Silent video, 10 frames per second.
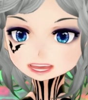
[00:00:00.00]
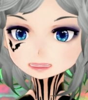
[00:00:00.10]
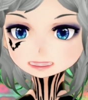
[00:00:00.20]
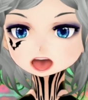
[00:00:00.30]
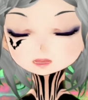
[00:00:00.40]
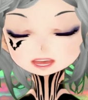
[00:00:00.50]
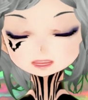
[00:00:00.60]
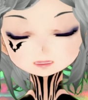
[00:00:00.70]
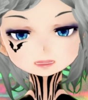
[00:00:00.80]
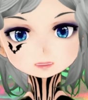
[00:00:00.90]
Oh yeah, then you
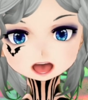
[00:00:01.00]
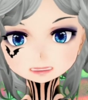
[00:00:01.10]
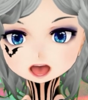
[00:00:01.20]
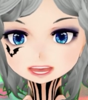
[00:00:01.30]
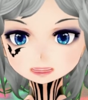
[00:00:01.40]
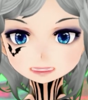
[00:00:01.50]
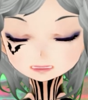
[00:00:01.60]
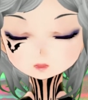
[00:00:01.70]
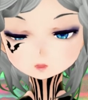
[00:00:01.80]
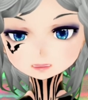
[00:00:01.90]
take your
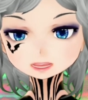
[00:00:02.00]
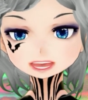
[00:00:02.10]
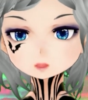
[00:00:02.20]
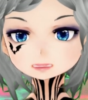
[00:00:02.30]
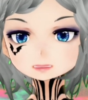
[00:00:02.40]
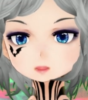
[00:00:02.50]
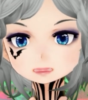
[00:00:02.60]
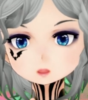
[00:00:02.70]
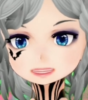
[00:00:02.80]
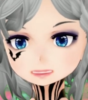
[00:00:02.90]
asparagus and you
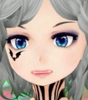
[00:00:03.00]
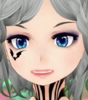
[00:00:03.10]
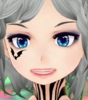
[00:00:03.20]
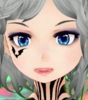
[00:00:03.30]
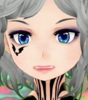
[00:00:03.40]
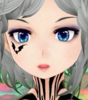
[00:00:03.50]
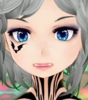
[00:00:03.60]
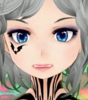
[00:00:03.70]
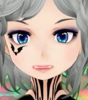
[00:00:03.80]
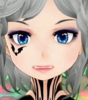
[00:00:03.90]
clean it. As you can
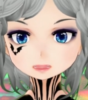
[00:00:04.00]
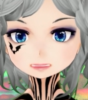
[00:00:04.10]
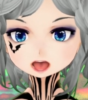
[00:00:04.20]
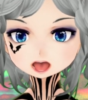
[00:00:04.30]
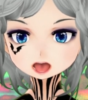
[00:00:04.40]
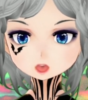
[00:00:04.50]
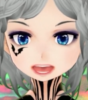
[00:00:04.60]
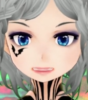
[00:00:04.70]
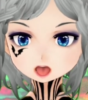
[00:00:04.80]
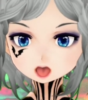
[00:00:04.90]
see, the
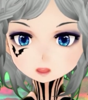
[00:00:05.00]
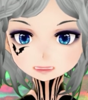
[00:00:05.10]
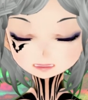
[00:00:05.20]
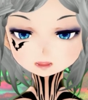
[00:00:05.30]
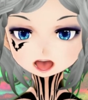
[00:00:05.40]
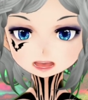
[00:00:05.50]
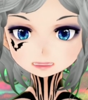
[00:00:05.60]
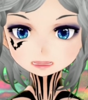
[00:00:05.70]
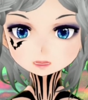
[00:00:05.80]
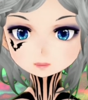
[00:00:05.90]
asparagus is rather
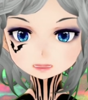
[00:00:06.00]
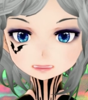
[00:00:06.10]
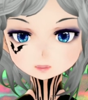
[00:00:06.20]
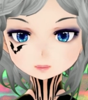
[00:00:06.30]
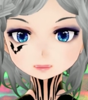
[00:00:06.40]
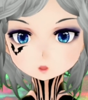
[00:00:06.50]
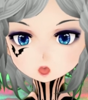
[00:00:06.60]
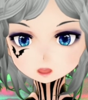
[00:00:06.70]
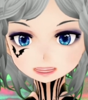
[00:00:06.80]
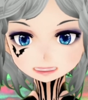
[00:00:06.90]
short for a
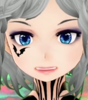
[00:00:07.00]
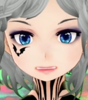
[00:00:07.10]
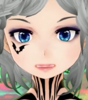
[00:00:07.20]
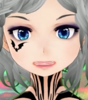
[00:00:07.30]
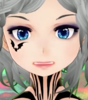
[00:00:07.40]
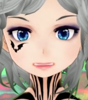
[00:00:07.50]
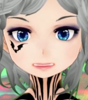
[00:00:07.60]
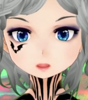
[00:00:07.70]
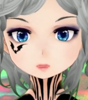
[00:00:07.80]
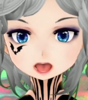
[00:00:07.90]
very specific reason.
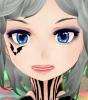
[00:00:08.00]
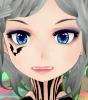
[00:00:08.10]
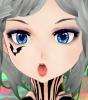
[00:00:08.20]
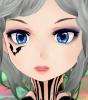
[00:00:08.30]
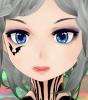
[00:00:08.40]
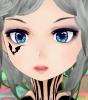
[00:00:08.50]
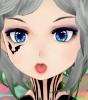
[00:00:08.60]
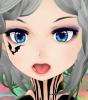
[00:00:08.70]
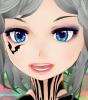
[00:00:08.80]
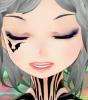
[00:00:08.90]
Like when you
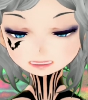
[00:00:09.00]
buy it,